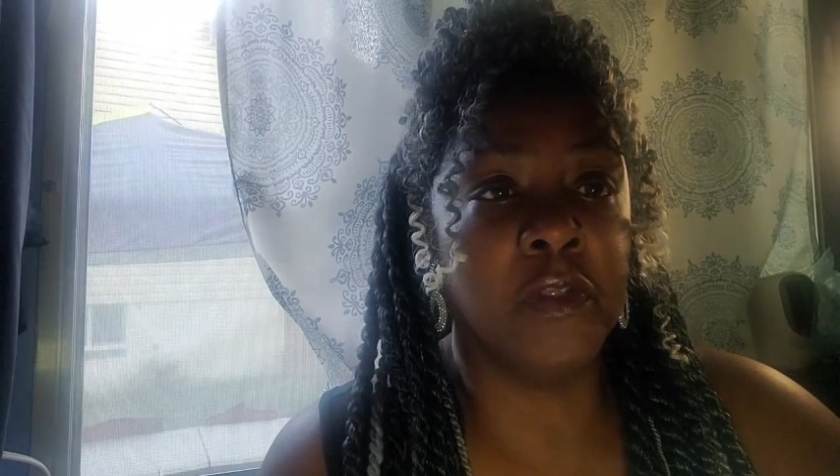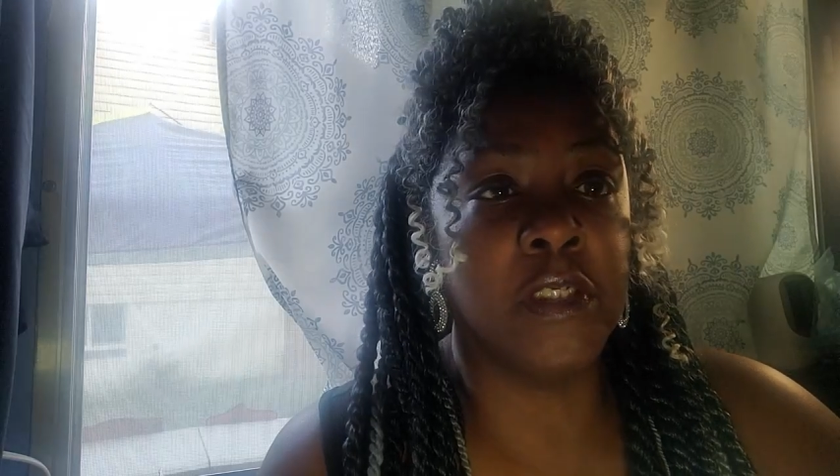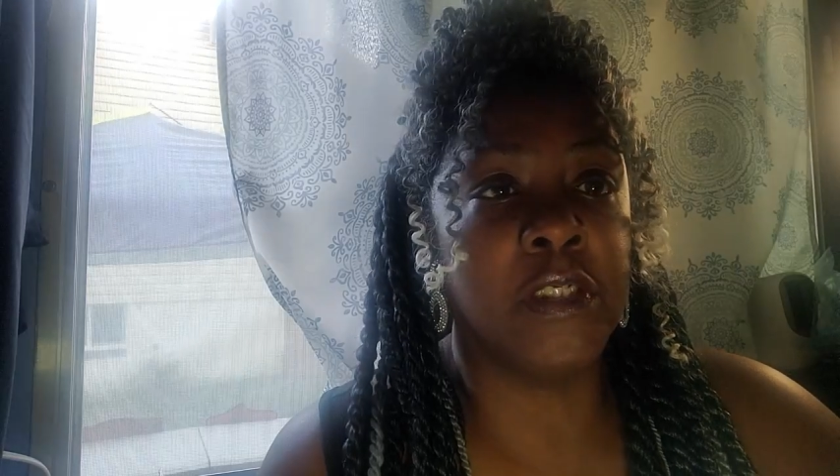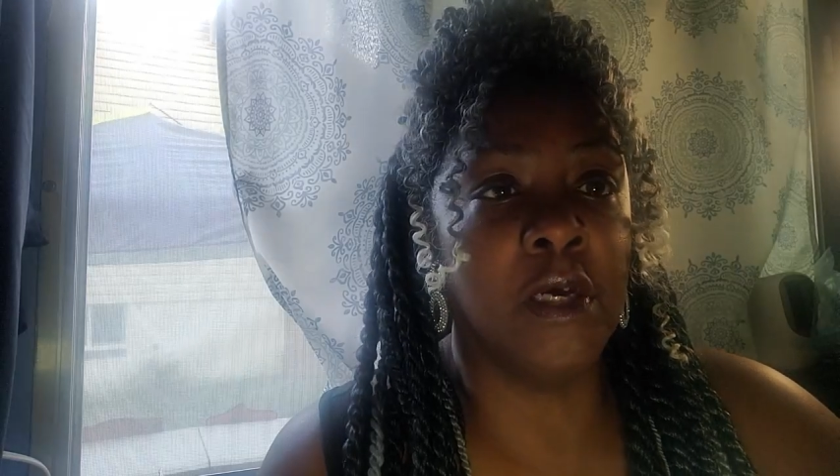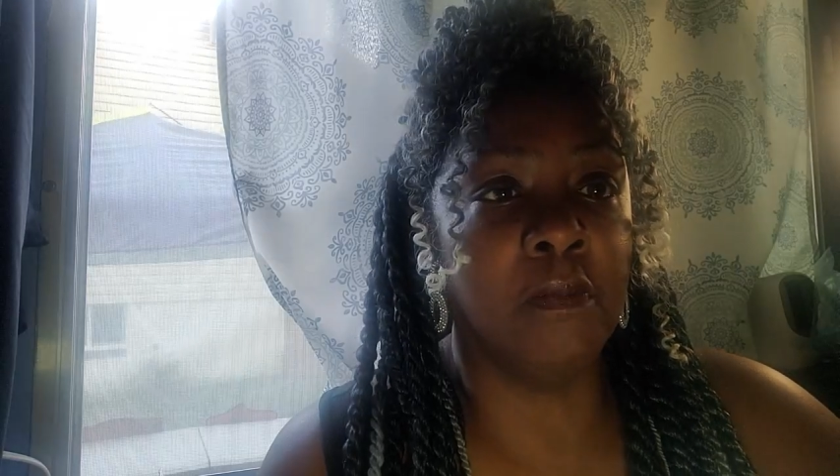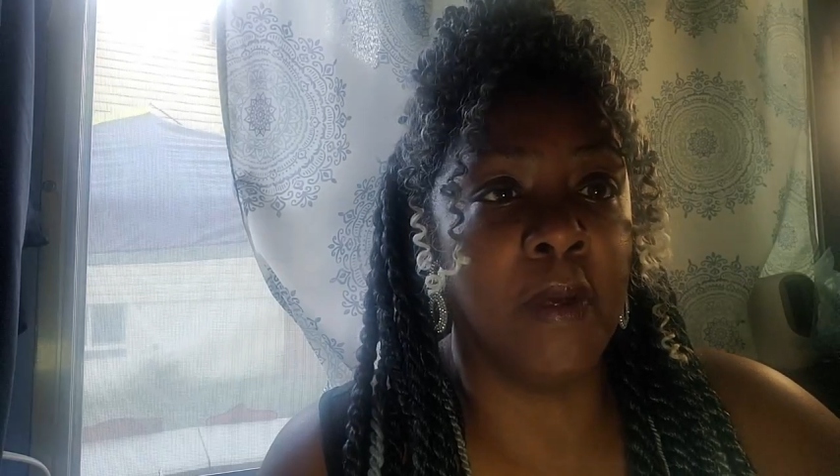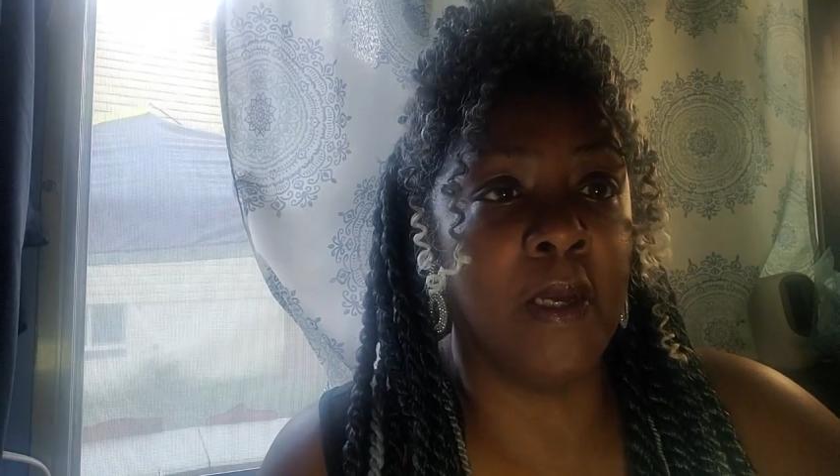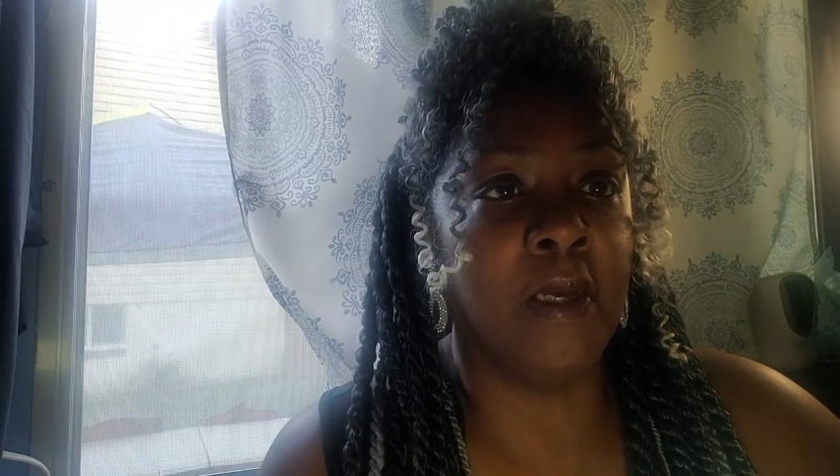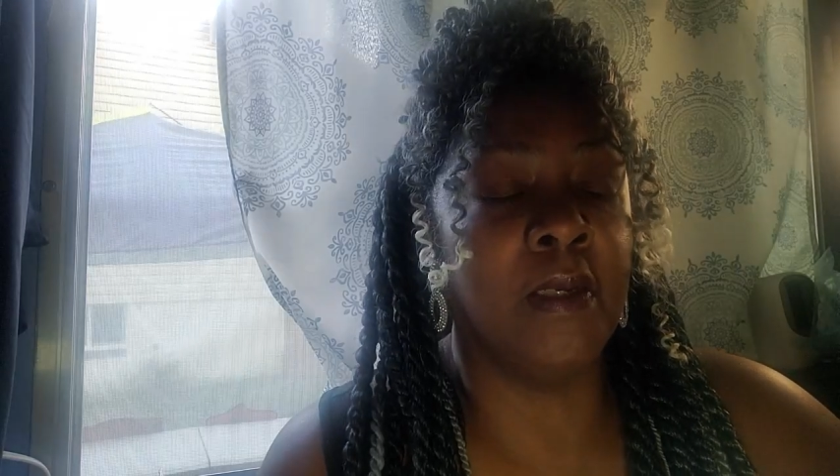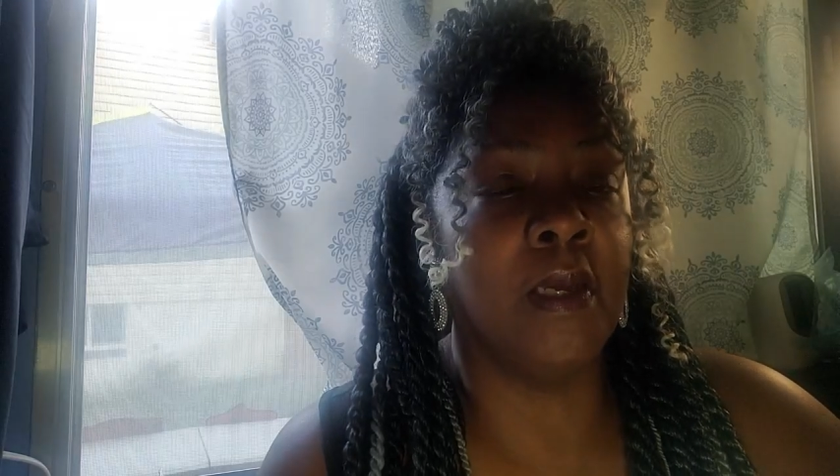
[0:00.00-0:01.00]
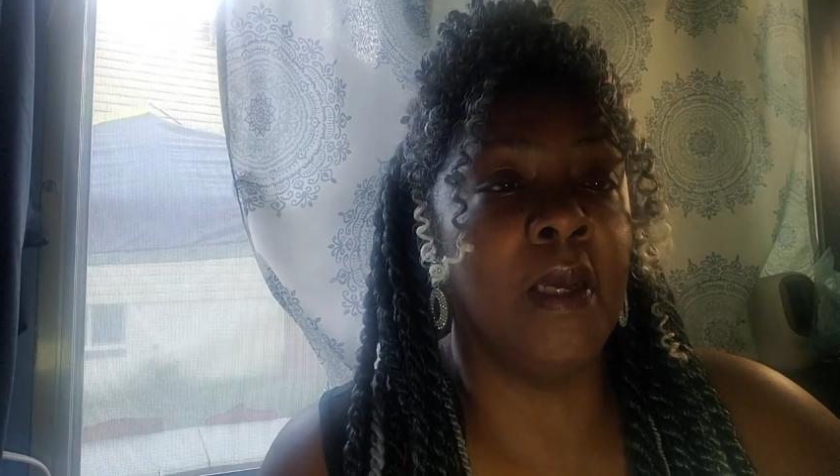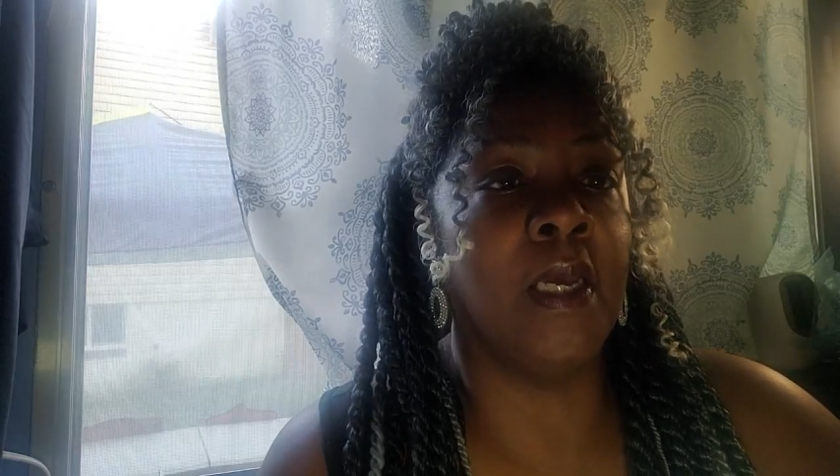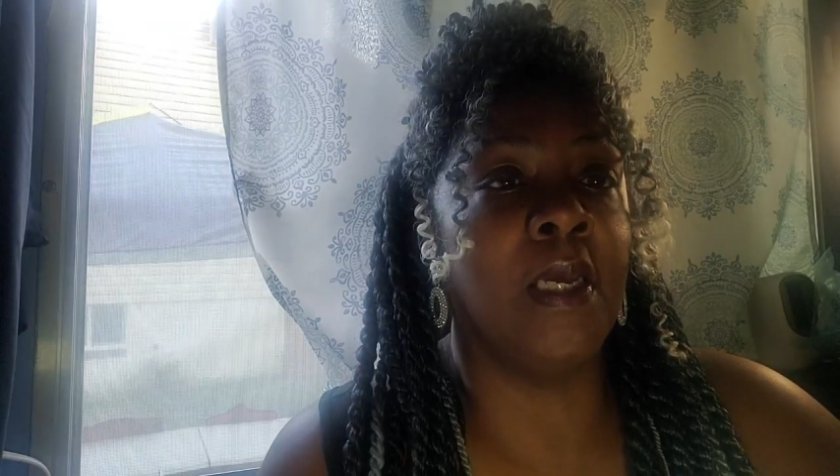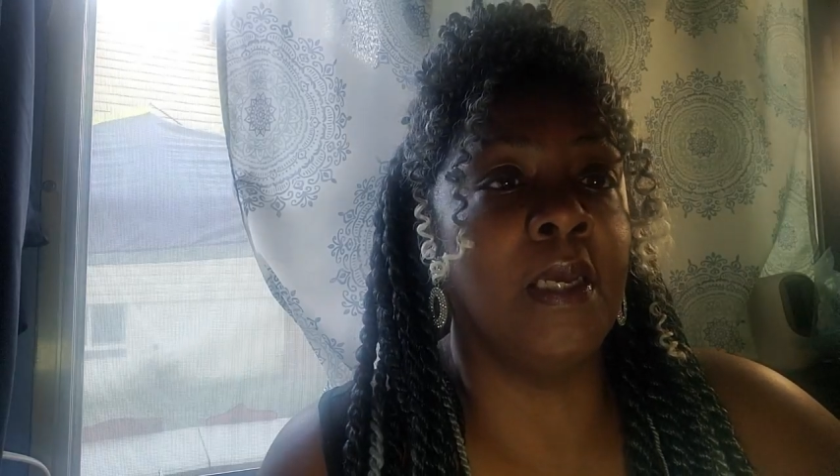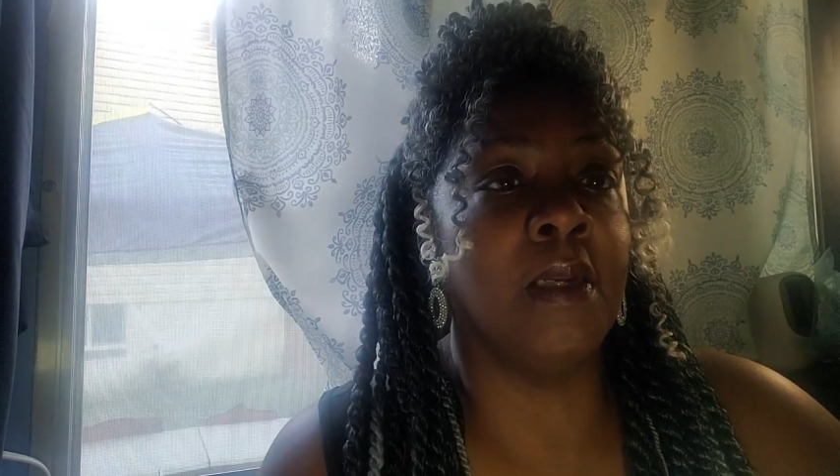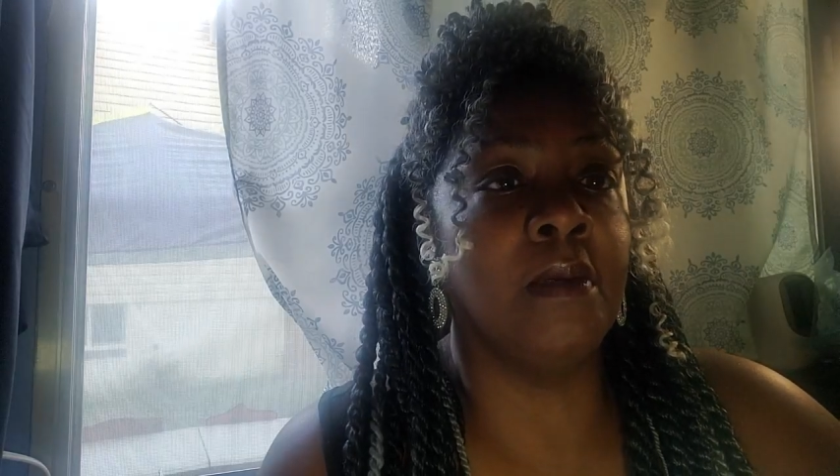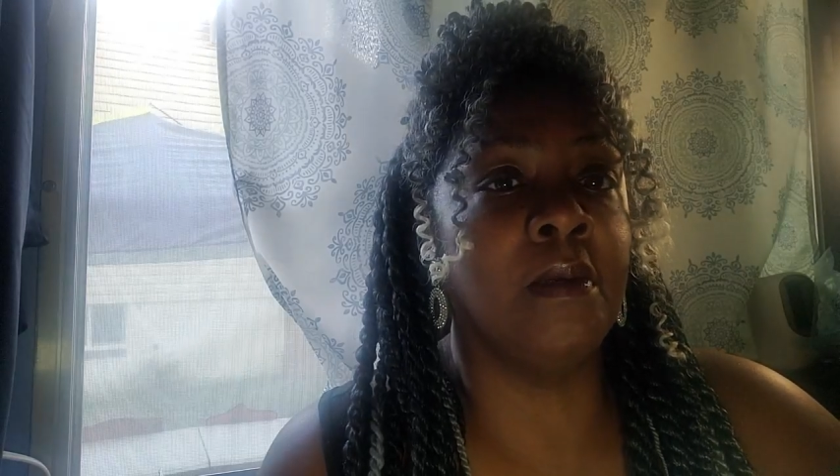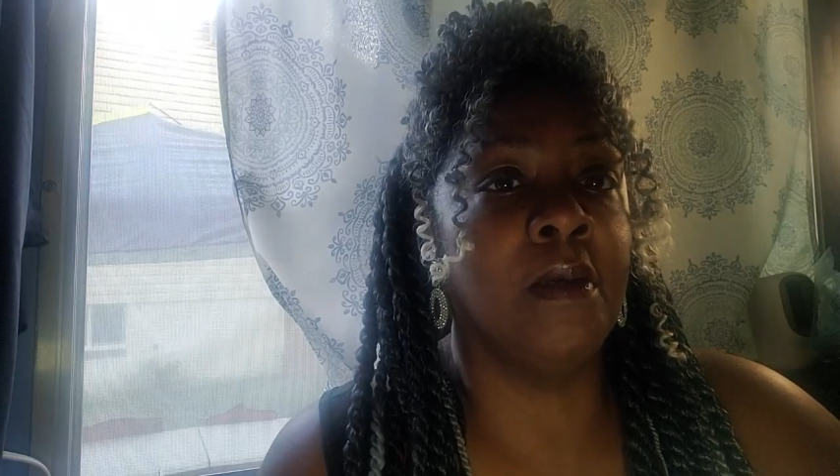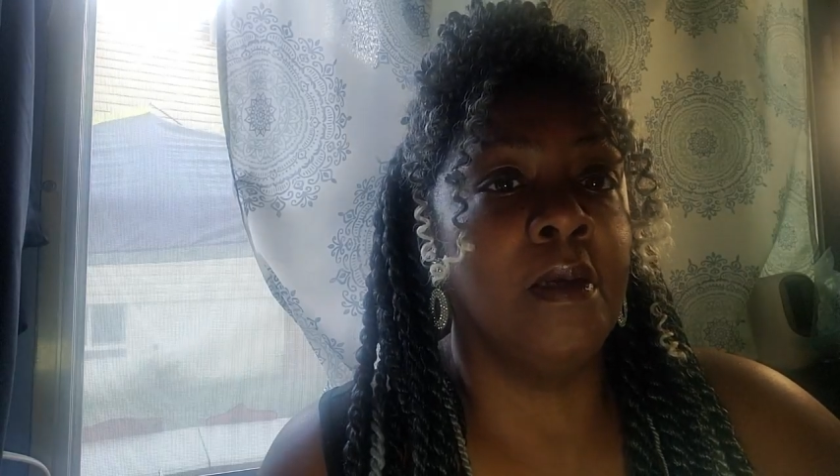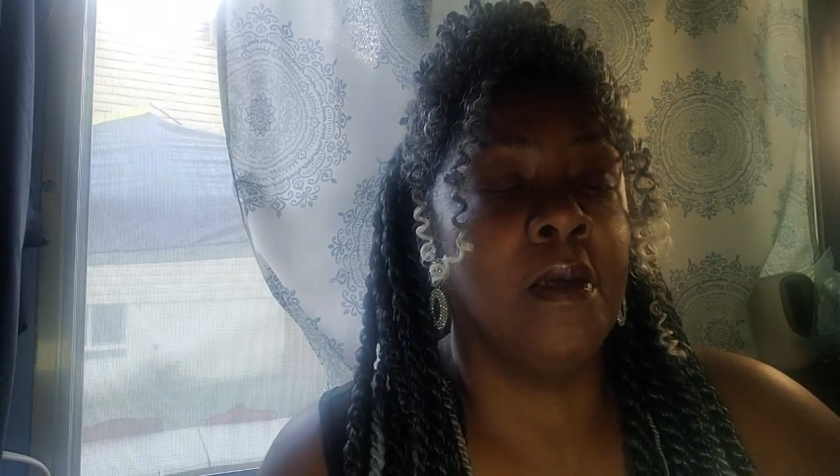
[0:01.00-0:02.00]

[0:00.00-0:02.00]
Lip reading: with this young man, and